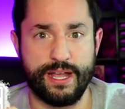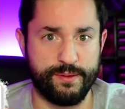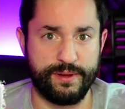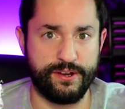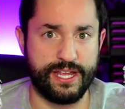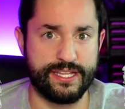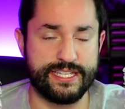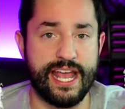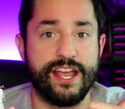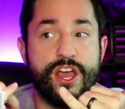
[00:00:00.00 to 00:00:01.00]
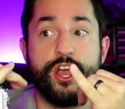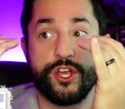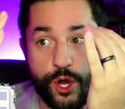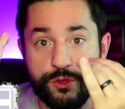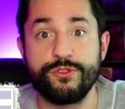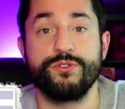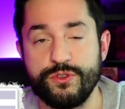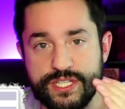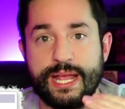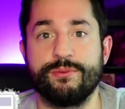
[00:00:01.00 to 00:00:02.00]
back up here again, Zach. Go through
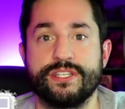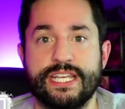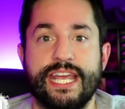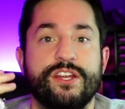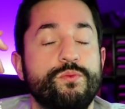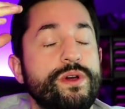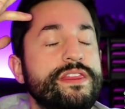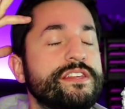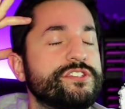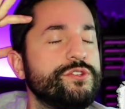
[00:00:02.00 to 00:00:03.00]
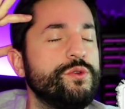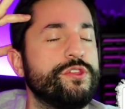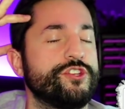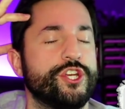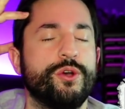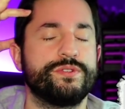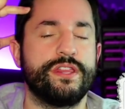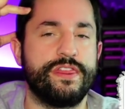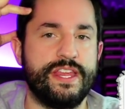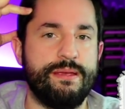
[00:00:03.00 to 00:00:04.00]
those tables again with this new
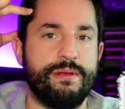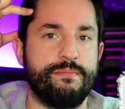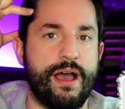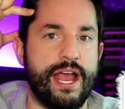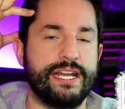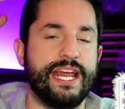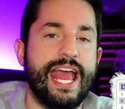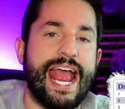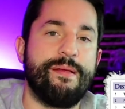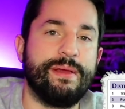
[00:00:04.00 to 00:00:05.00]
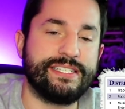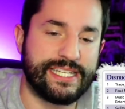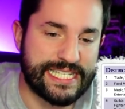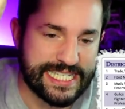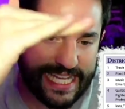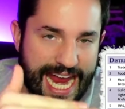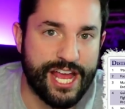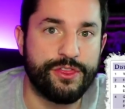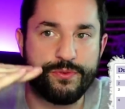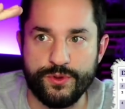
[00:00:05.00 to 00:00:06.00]
chosen theme in mind, and basically
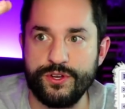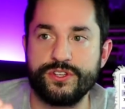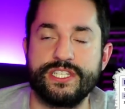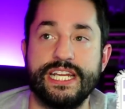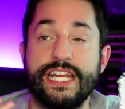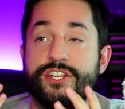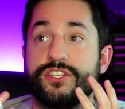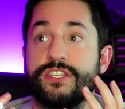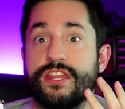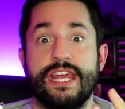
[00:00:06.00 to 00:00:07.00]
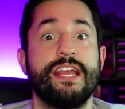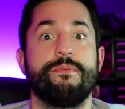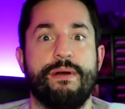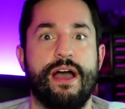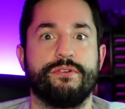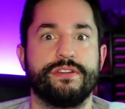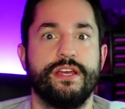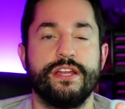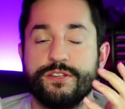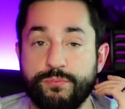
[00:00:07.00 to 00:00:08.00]
scan through your city and just think about,
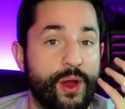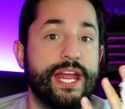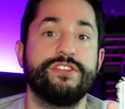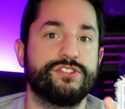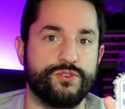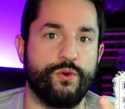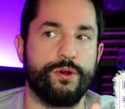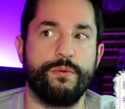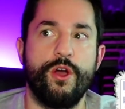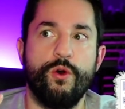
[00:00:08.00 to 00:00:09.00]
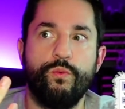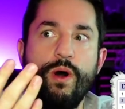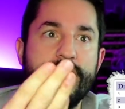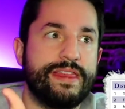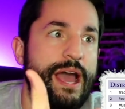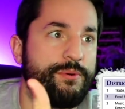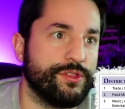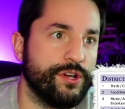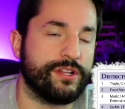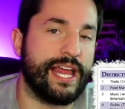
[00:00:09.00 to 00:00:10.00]
to brainstorm what that
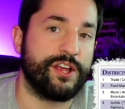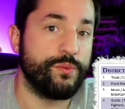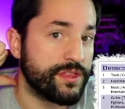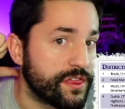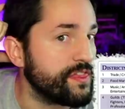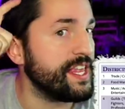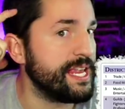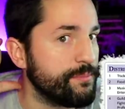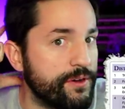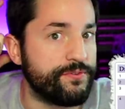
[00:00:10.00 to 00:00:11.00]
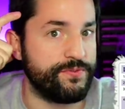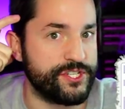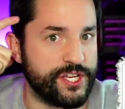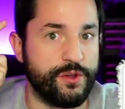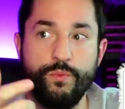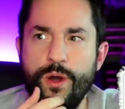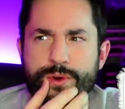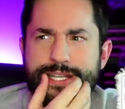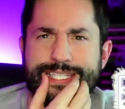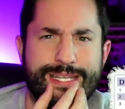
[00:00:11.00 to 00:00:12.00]
would look like with a theme of fishing. What
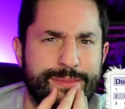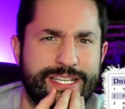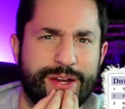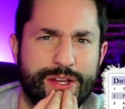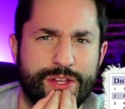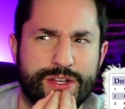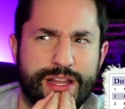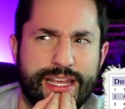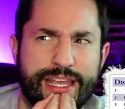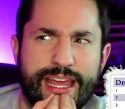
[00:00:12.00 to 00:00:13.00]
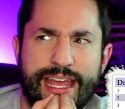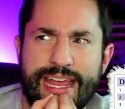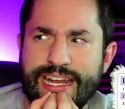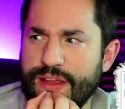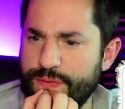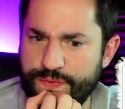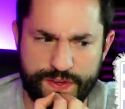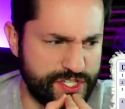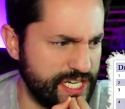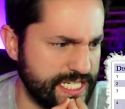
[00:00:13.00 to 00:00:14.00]
would a cemetery look like in a
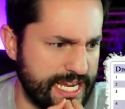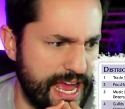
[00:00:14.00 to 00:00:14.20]
fishing